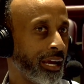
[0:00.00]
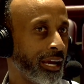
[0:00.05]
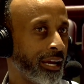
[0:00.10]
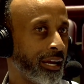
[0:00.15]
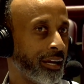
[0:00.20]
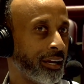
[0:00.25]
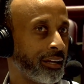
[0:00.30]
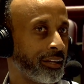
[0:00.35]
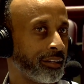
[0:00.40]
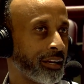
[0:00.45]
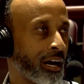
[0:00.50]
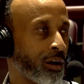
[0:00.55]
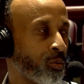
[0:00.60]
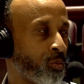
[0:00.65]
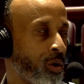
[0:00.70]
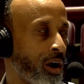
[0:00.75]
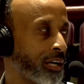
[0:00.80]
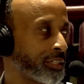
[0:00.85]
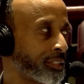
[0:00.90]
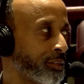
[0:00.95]
and I
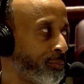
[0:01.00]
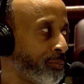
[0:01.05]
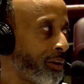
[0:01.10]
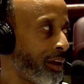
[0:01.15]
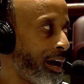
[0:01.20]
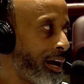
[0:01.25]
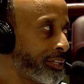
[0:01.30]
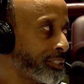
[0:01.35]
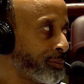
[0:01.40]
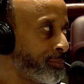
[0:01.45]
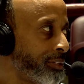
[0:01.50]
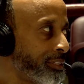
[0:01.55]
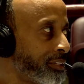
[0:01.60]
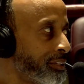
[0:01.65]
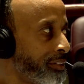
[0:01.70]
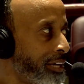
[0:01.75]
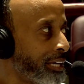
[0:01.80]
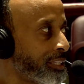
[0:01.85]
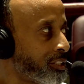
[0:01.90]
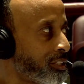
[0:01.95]
watched them blossom
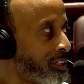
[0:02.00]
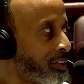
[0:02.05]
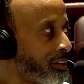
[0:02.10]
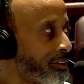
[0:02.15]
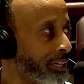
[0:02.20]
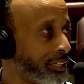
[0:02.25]
into next year,